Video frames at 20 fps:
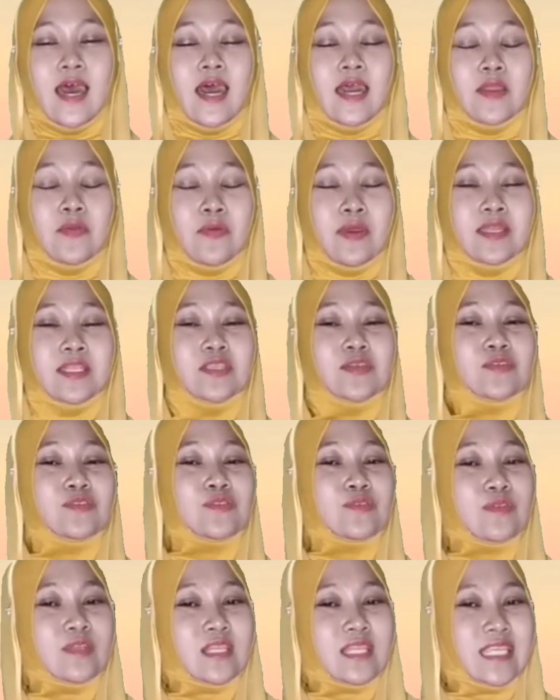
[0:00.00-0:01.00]
I want you
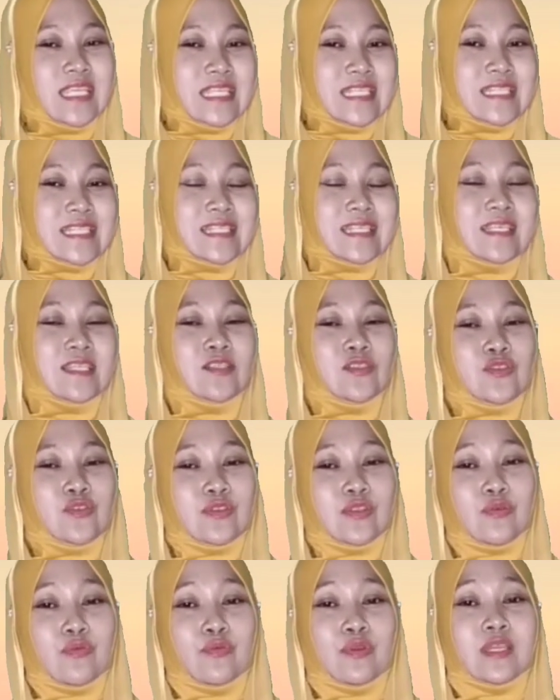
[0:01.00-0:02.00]
to listen to
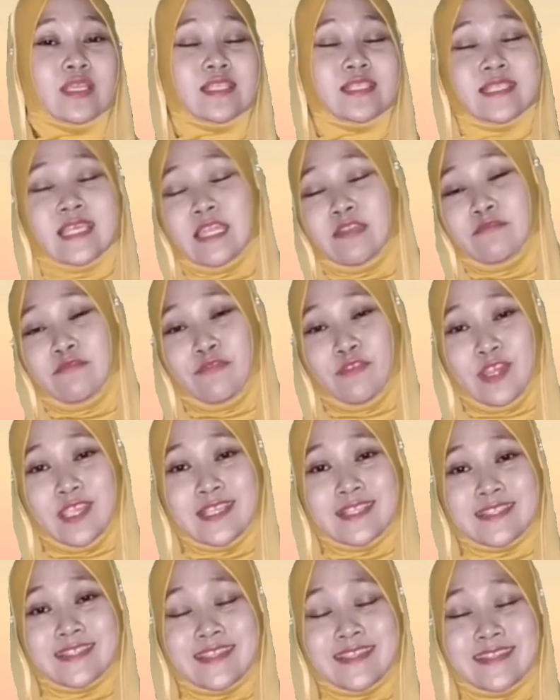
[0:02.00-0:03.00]
the words and
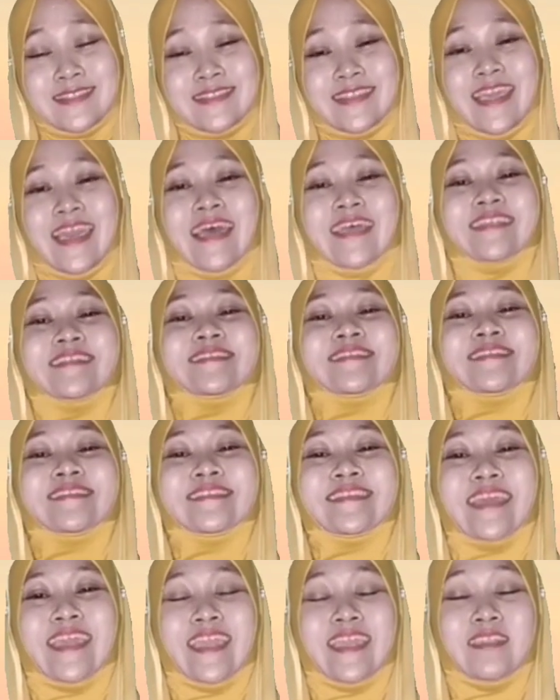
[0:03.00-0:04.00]
phrases and
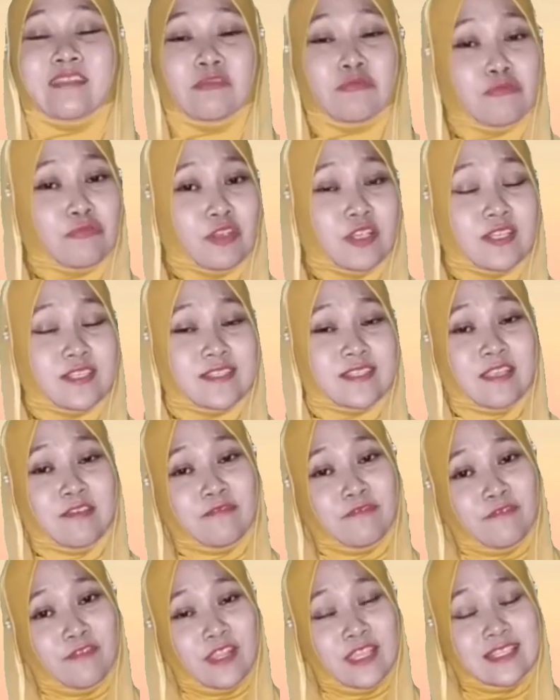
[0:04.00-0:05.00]
say the words and
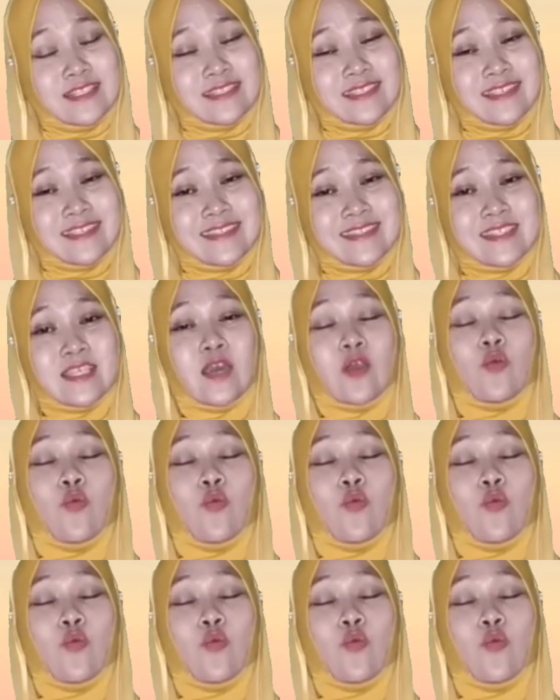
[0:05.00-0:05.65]
phrases